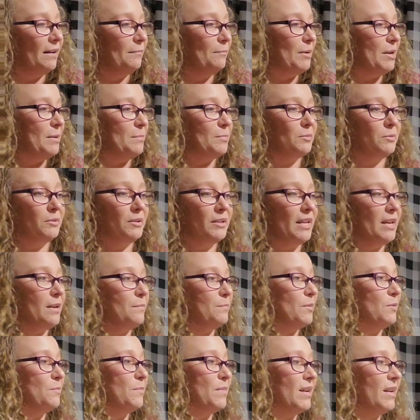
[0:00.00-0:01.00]
People
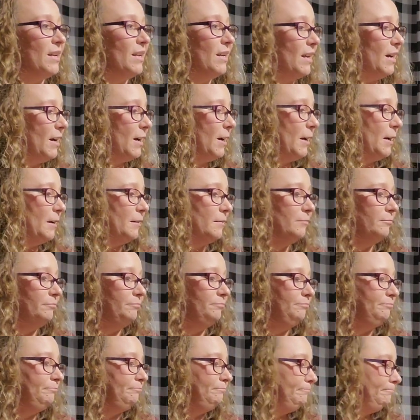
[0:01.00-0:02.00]
keep them in,
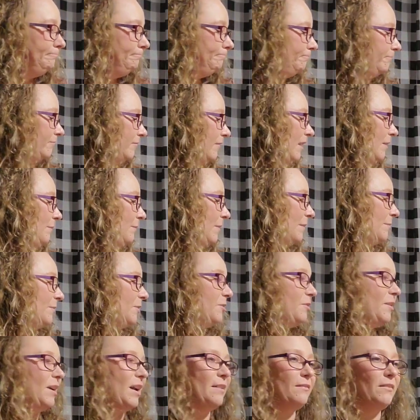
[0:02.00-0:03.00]
maybe
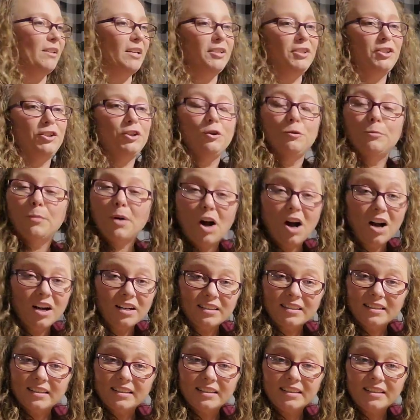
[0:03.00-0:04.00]
you have like shoe
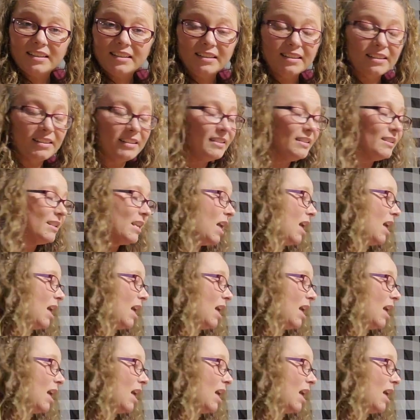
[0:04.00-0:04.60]
boxes.